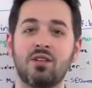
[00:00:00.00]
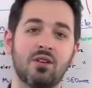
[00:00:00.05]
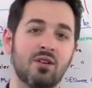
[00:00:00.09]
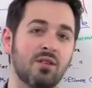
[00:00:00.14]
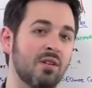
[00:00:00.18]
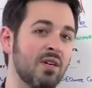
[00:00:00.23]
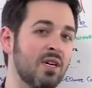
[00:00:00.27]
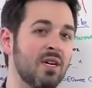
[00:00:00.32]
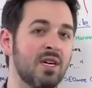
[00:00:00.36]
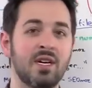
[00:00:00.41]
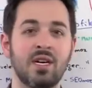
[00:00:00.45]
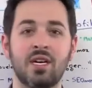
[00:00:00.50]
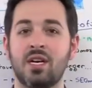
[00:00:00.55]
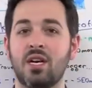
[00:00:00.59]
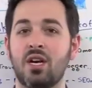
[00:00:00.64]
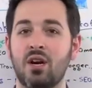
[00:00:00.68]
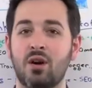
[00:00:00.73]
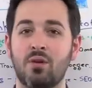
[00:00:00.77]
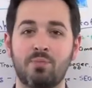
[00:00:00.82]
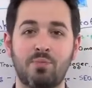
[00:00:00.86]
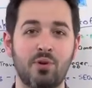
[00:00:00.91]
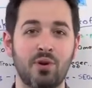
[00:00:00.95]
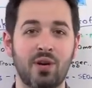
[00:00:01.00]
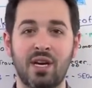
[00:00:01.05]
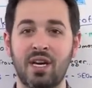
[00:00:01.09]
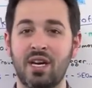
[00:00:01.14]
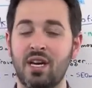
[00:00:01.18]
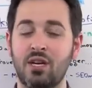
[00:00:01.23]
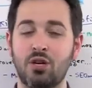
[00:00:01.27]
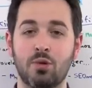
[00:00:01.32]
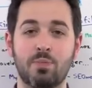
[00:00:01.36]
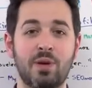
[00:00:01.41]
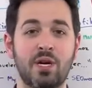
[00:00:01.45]
you're putting it
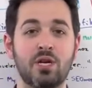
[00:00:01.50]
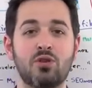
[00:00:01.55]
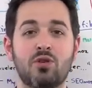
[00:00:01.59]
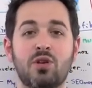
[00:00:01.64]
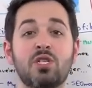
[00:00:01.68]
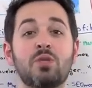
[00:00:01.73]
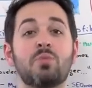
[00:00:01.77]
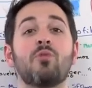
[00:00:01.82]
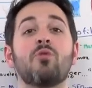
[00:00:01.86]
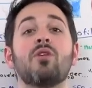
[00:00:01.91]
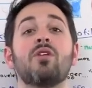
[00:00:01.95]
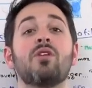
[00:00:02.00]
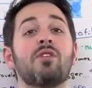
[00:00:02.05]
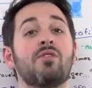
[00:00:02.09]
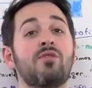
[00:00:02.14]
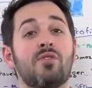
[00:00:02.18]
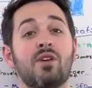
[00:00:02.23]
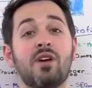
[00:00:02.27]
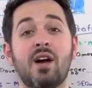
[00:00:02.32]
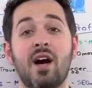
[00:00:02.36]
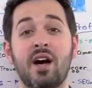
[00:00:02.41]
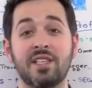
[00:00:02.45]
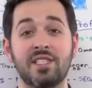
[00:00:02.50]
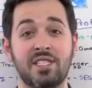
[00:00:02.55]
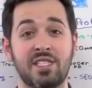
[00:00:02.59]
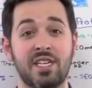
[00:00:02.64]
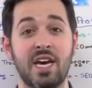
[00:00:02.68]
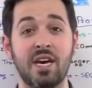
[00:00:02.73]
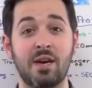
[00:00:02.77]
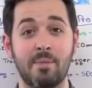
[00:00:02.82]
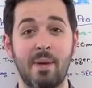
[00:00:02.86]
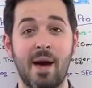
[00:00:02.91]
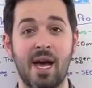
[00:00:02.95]
in your Pinterest board, for God's
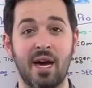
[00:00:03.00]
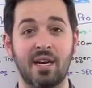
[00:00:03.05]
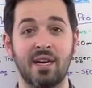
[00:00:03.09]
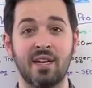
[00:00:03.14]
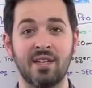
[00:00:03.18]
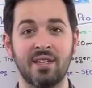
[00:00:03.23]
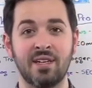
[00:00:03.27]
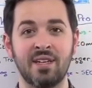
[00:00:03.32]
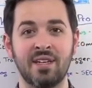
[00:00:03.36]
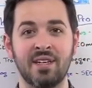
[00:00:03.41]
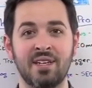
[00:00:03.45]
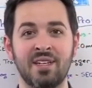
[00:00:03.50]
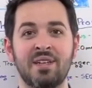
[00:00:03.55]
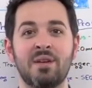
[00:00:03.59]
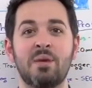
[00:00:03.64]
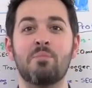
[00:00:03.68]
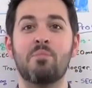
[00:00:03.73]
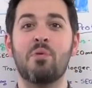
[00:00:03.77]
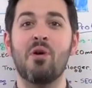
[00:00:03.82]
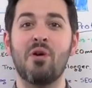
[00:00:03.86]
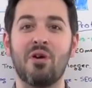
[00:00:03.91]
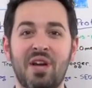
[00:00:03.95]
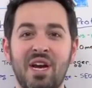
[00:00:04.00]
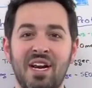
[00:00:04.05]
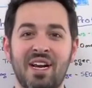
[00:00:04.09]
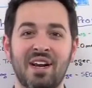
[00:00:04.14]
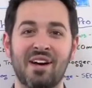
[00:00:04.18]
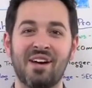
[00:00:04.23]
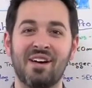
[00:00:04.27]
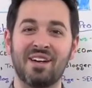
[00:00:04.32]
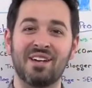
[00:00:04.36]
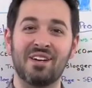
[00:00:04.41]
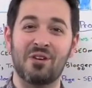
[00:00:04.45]
sake, man, put it
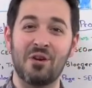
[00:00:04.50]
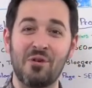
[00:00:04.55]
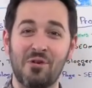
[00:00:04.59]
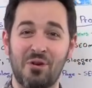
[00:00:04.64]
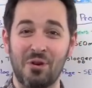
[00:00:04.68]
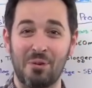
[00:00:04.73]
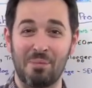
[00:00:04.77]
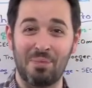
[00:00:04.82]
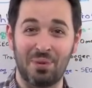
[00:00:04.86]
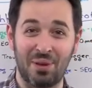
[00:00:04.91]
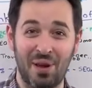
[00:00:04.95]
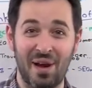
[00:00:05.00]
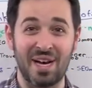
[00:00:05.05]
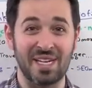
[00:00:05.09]
on Google+.